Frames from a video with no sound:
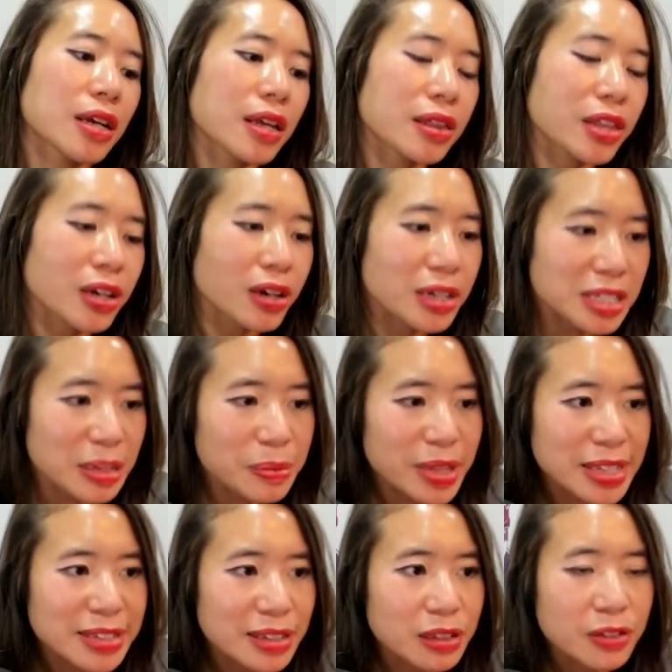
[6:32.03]
there are some things
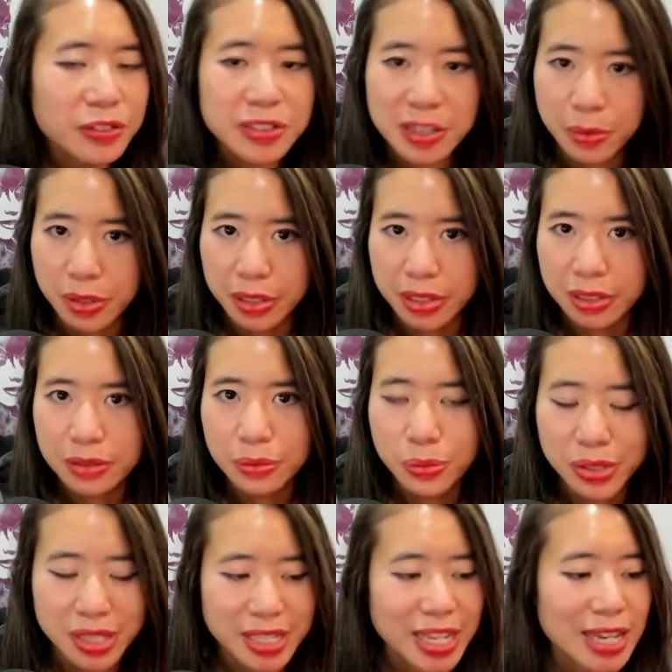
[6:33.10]
that look similar
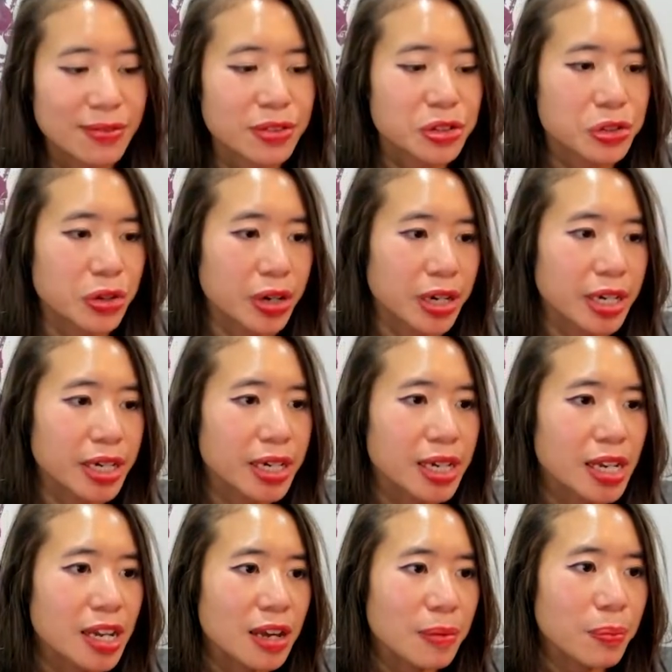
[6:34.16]
with the canvas drawing,
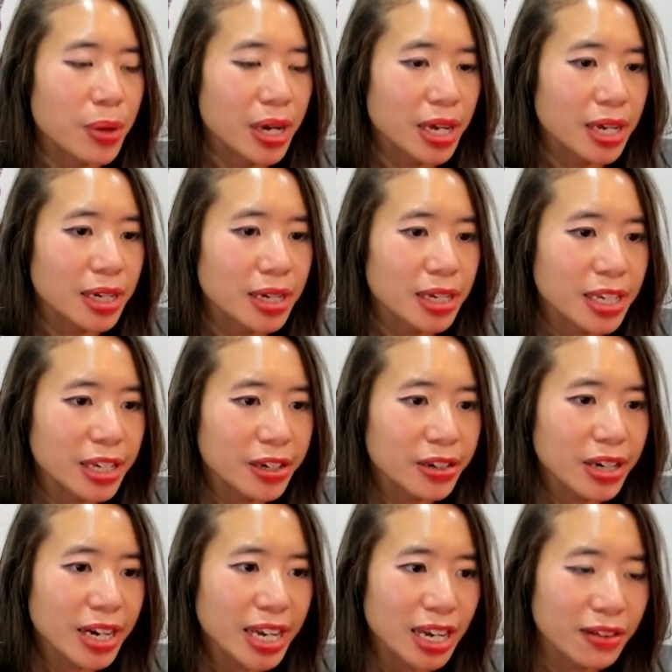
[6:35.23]
but here
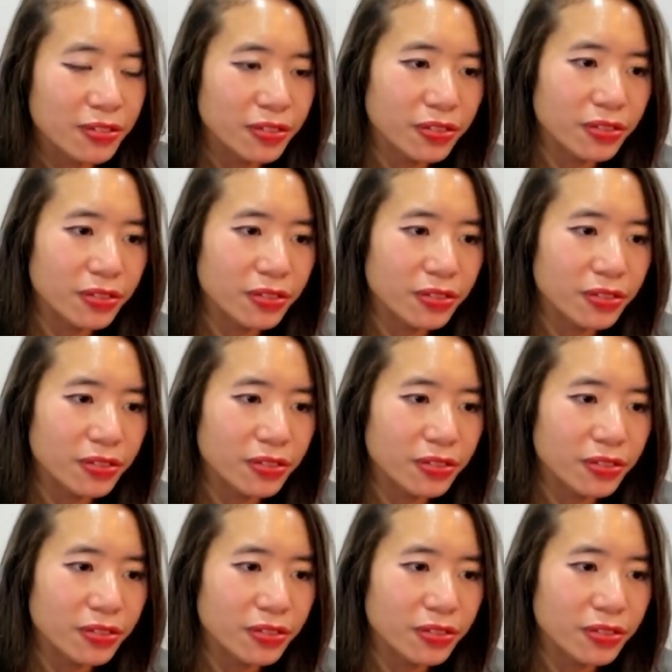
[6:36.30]
I have